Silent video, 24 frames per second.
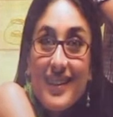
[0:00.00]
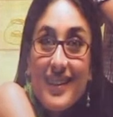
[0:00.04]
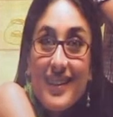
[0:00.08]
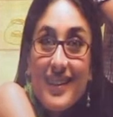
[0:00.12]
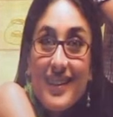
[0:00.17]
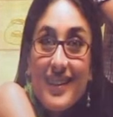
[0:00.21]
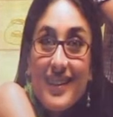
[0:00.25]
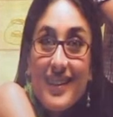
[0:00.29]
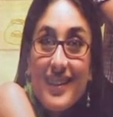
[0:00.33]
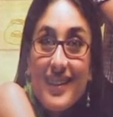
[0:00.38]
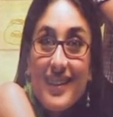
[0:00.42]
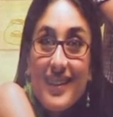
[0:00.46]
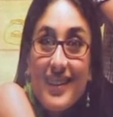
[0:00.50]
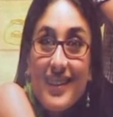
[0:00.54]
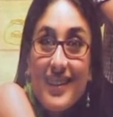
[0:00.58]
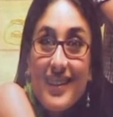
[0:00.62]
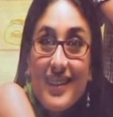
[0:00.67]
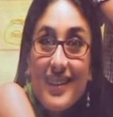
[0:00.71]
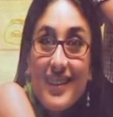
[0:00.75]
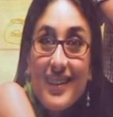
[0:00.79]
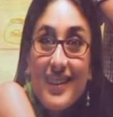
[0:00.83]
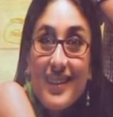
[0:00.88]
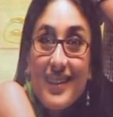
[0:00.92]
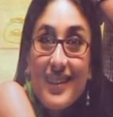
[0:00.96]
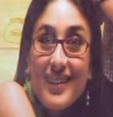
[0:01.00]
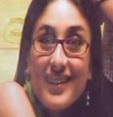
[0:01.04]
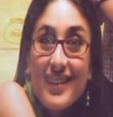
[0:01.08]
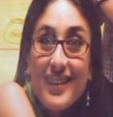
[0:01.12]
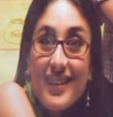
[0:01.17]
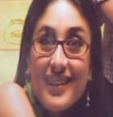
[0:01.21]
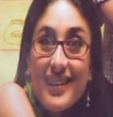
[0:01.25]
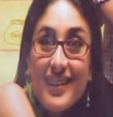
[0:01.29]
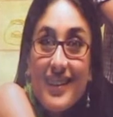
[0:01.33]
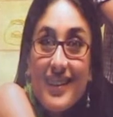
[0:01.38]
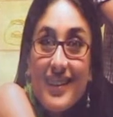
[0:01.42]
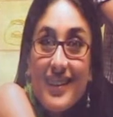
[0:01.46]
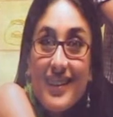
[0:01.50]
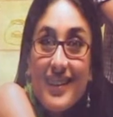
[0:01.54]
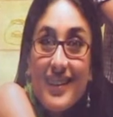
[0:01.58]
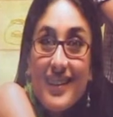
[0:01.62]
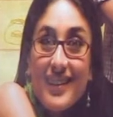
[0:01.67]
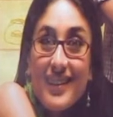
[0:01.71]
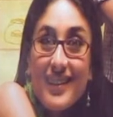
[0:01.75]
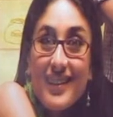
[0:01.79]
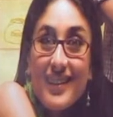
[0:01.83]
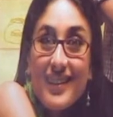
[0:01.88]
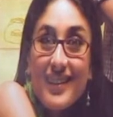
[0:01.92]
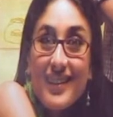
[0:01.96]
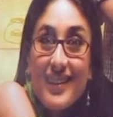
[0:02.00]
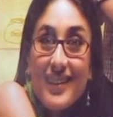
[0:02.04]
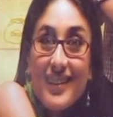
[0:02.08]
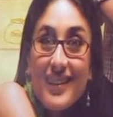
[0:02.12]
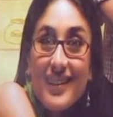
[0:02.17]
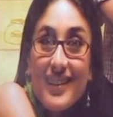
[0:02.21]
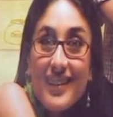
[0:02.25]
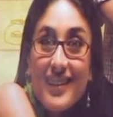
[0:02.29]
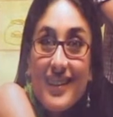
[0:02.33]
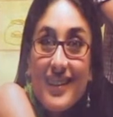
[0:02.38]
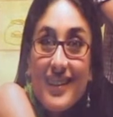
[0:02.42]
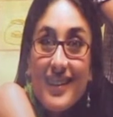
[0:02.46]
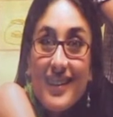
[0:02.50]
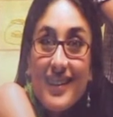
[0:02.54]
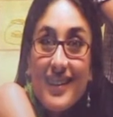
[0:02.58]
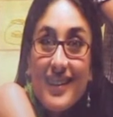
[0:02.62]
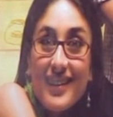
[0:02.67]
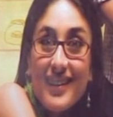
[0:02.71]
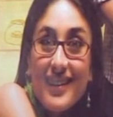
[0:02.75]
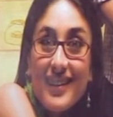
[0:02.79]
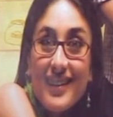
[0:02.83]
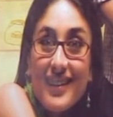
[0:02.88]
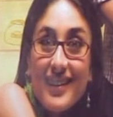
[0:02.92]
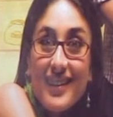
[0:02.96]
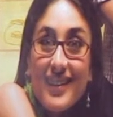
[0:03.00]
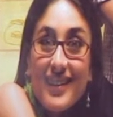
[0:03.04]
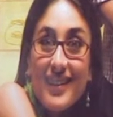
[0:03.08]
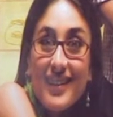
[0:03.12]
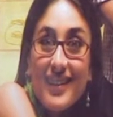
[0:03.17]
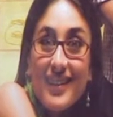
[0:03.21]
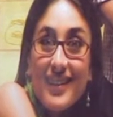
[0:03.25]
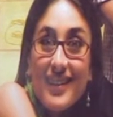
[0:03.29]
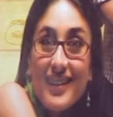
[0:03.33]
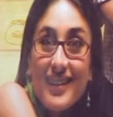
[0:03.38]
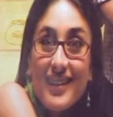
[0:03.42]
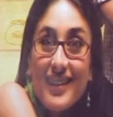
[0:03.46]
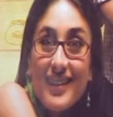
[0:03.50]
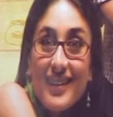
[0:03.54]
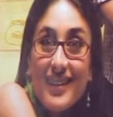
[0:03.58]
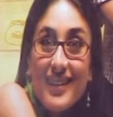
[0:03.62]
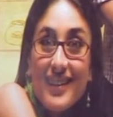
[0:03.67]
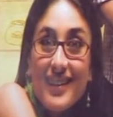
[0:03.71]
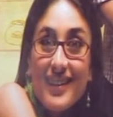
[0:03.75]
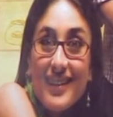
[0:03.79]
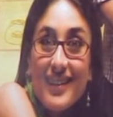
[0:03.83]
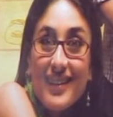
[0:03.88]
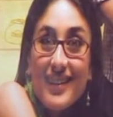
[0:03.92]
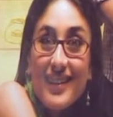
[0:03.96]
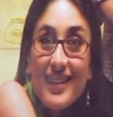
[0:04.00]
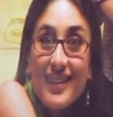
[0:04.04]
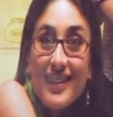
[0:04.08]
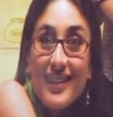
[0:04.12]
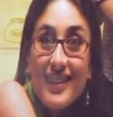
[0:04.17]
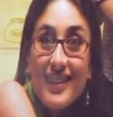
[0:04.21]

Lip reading: This person isn't speaking.